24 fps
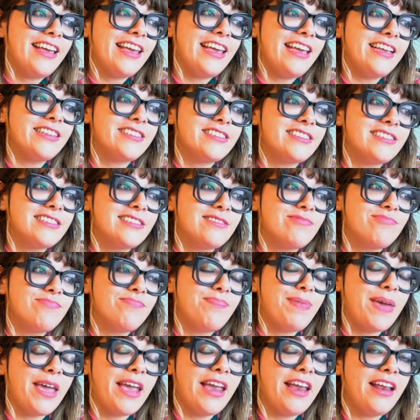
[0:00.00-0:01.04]
it's
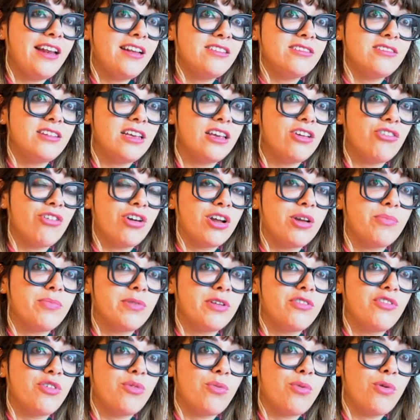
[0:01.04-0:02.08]
been
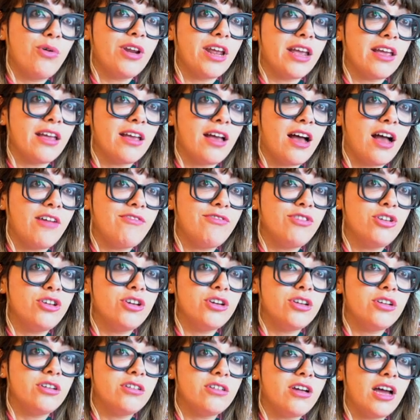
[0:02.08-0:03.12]
incredibly rewarding.
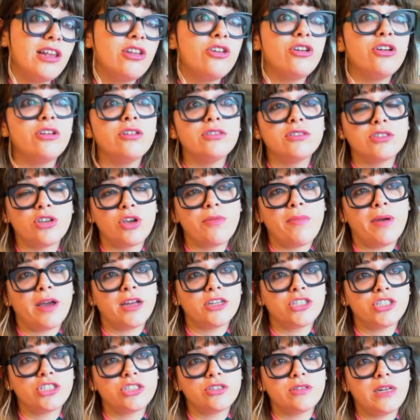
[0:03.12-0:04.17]
I learned so
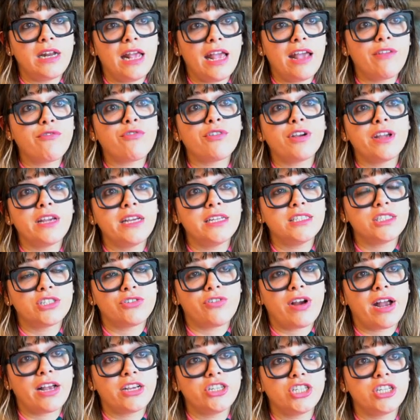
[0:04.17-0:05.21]
much in every
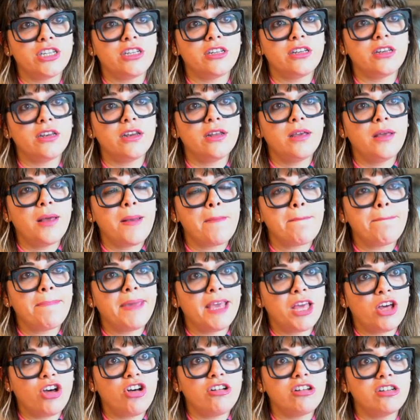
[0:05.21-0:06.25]
interaction
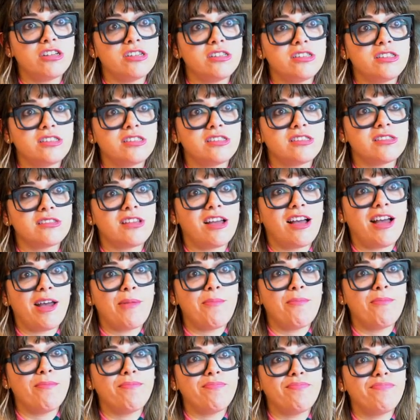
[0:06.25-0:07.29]
because
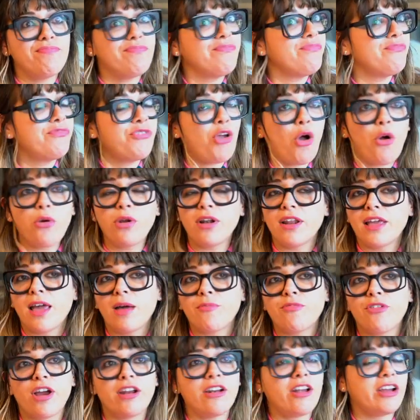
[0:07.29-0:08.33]
I'm totally
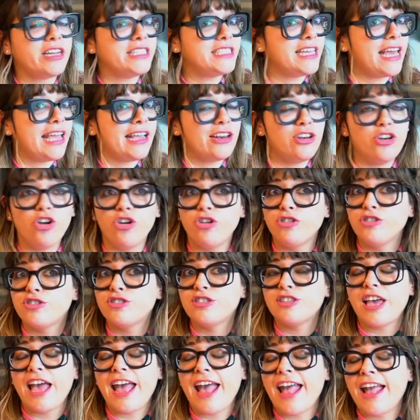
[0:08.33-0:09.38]
upfront. I take
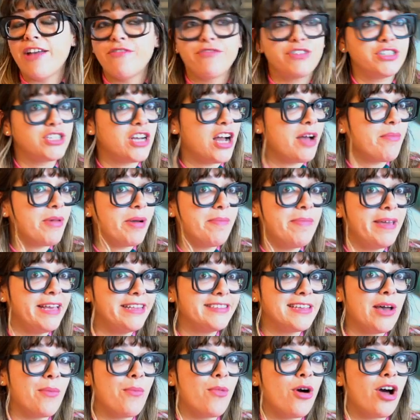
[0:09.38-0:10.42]
notes every time I
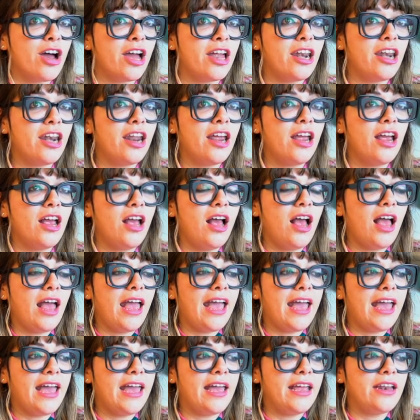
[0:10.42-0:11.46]
meet someone,
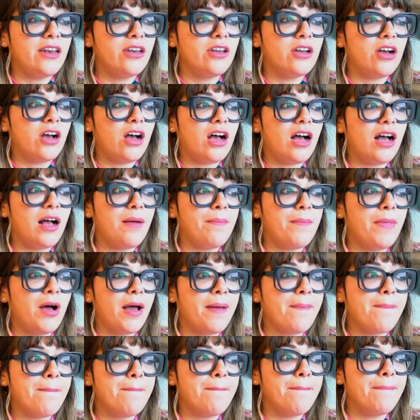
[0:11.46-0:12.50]
and
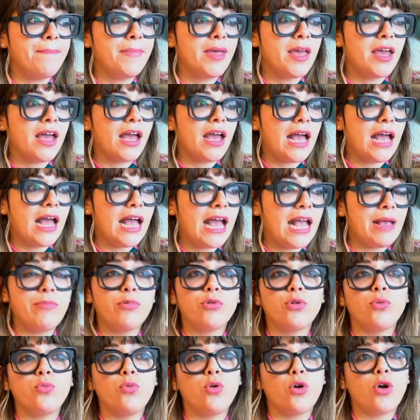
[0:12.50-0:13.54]
I'm
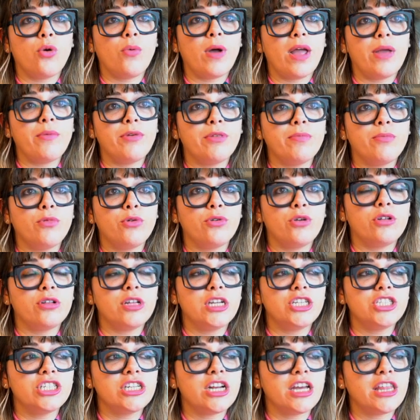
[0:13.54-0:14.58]
able to walk away with more
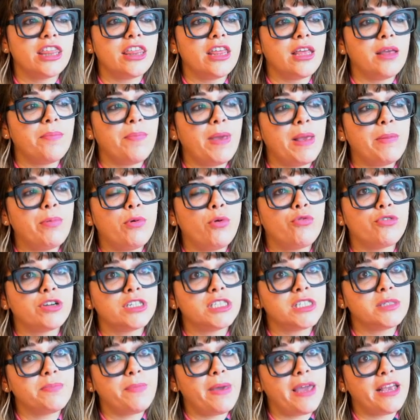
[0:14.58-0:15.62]
knowledge. And I think people
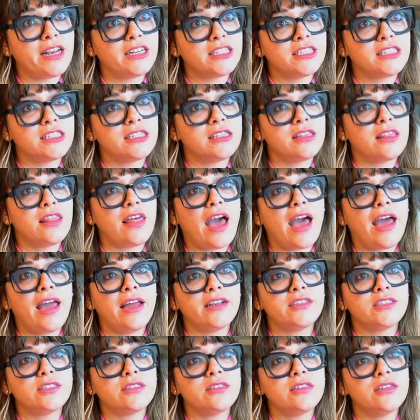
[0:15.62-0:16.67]
respect
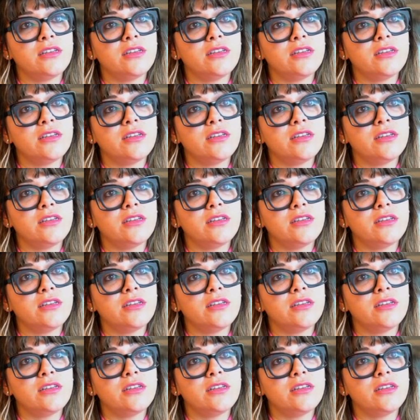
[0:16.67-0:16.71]
that